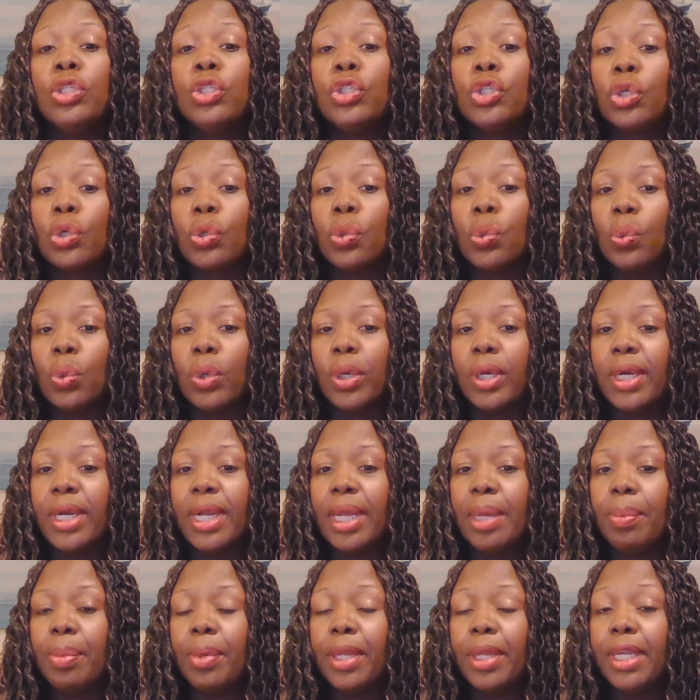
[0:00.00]
to
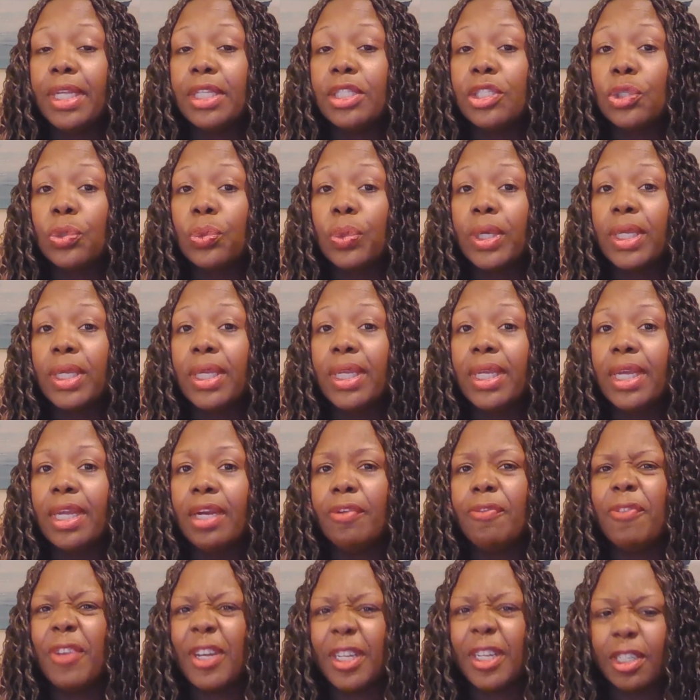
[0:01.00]
coordinate plans quickly and
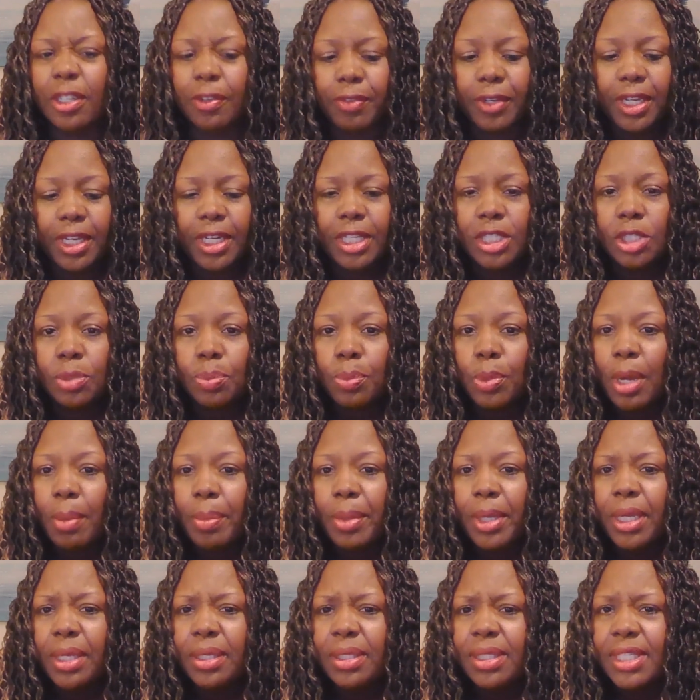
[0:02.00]
effectively. And it's
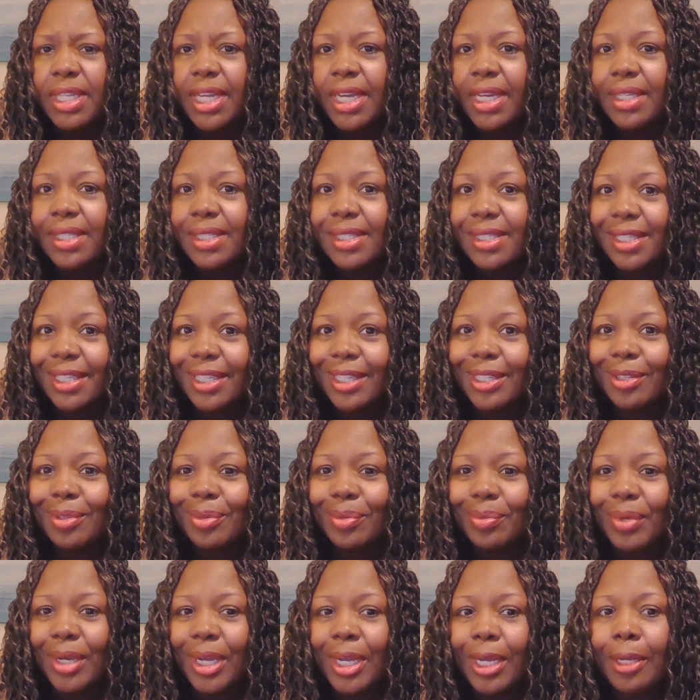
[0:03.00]
probably texting,
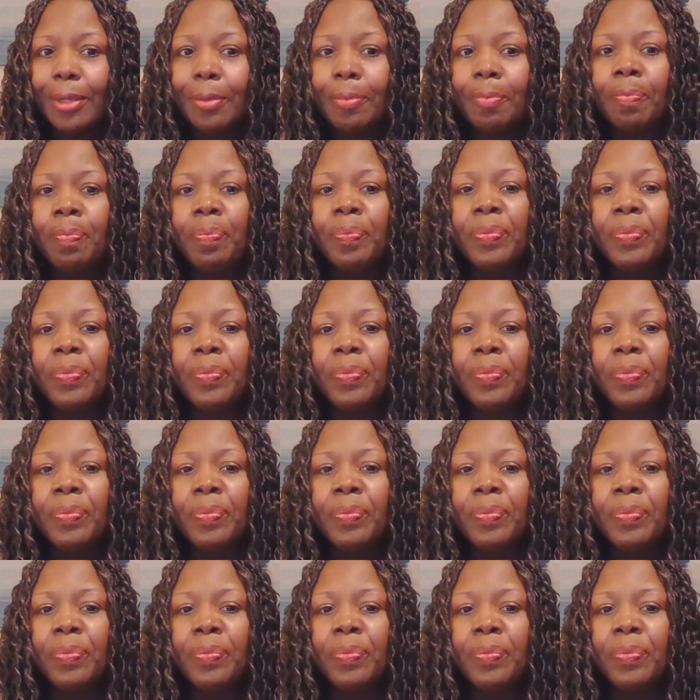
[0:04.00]
right?